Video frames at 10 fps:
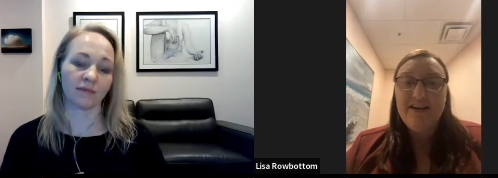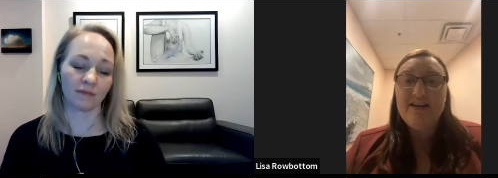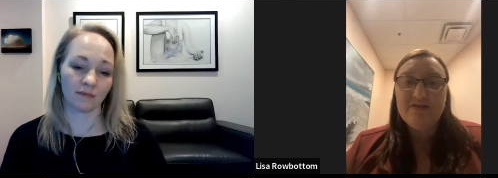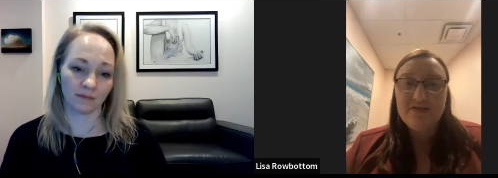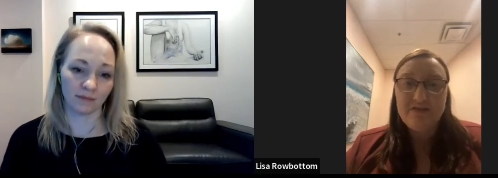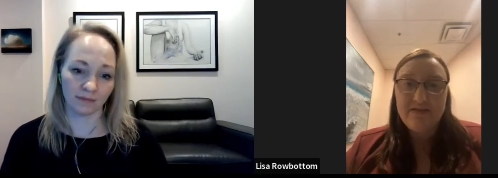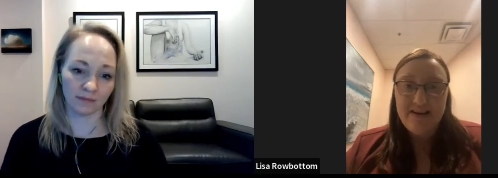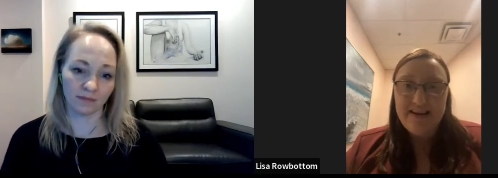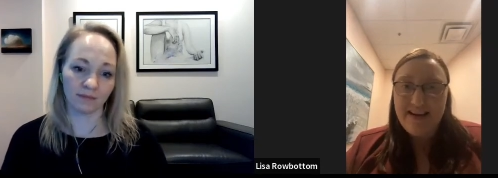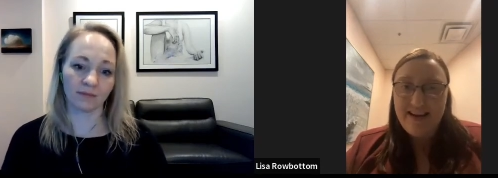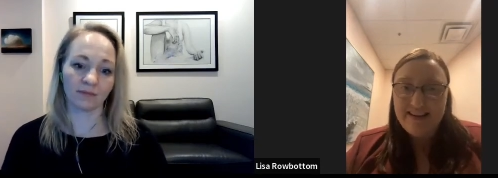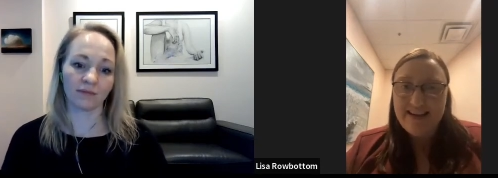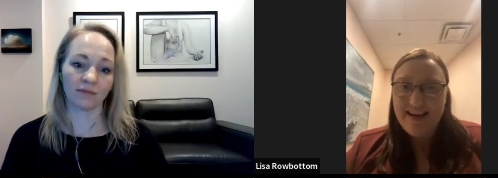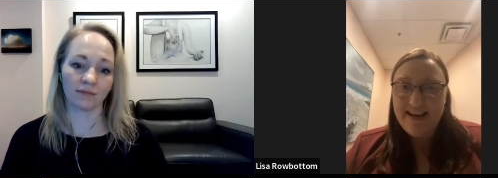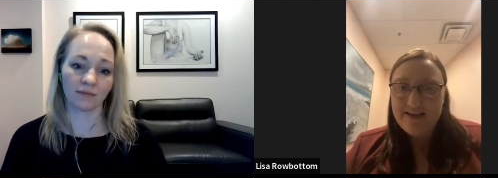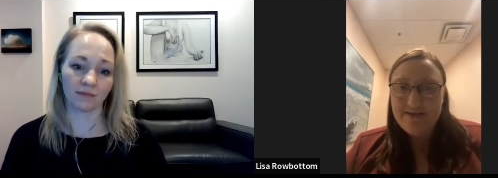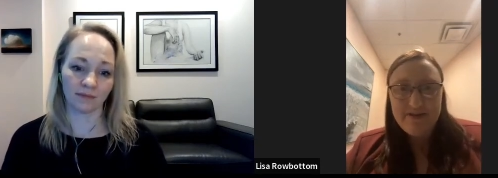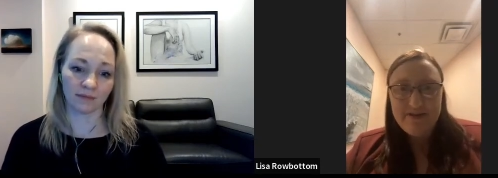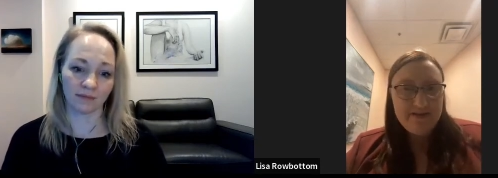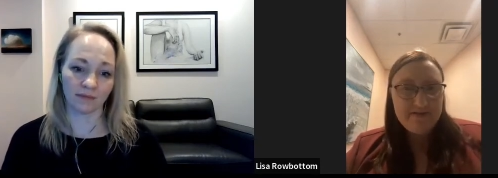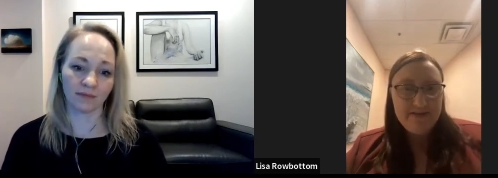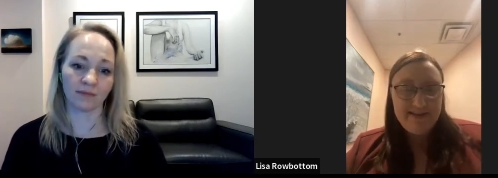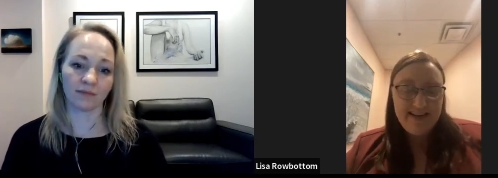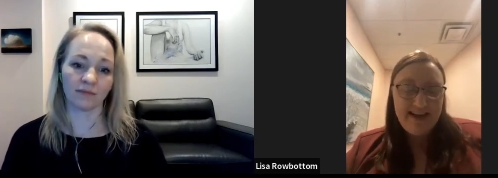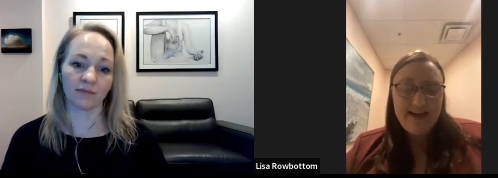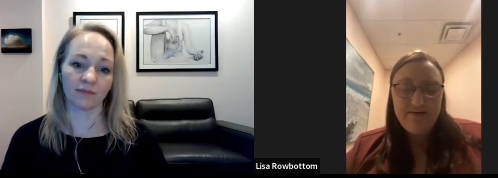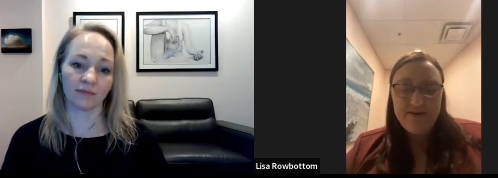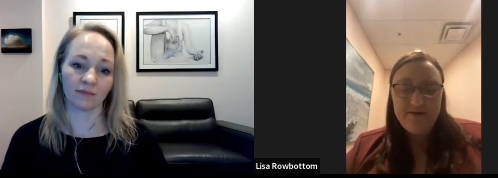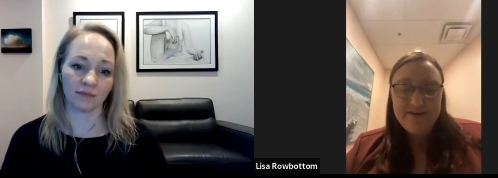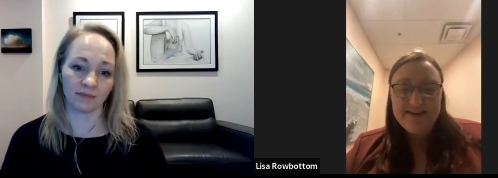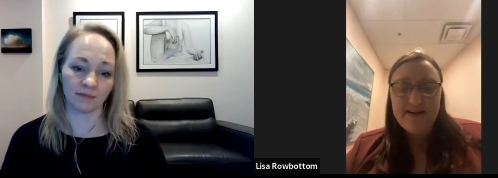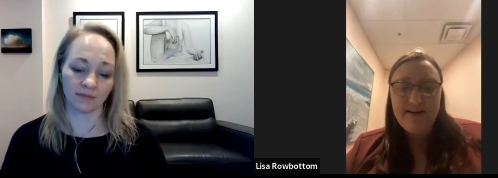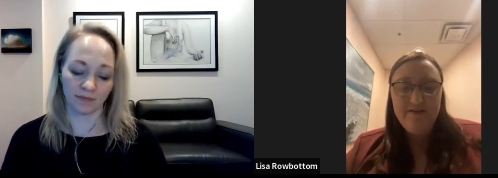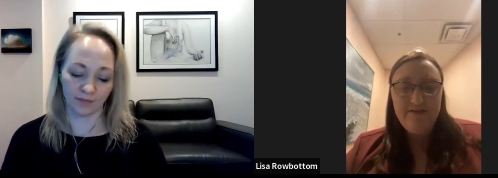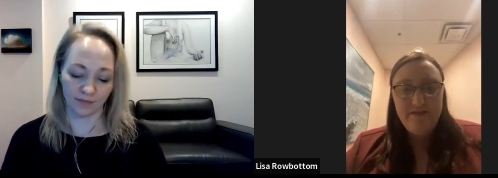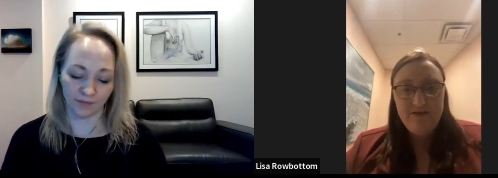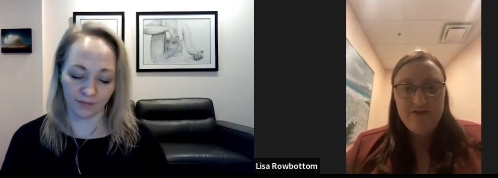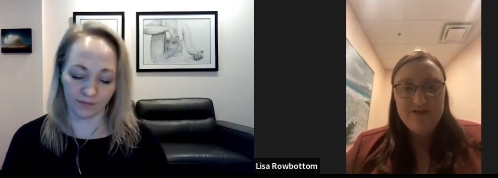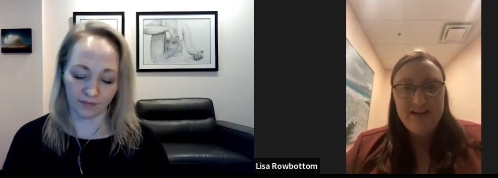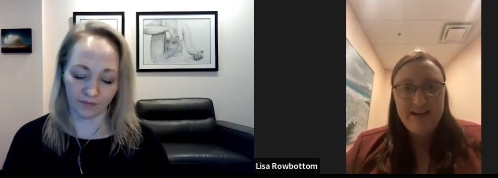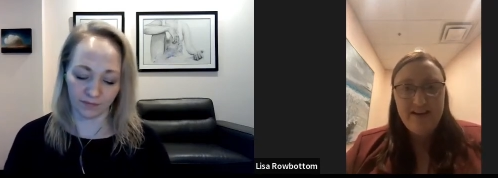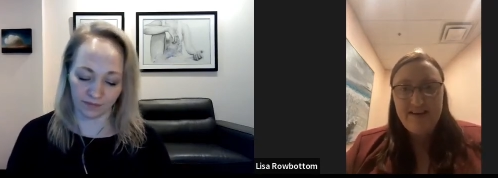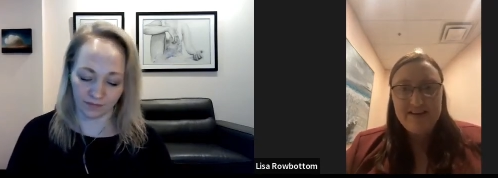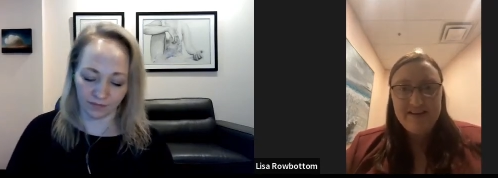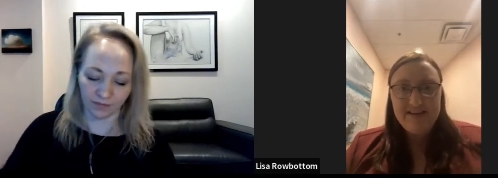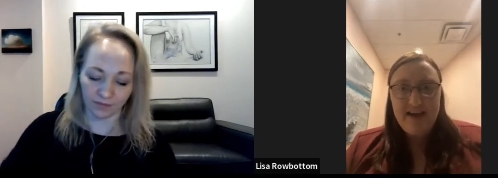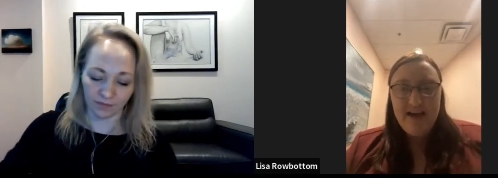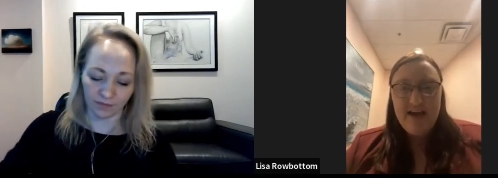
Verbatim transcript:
Speaker 1: you know, so anxiety is one of those ones, again, where it's often viewed as kind of this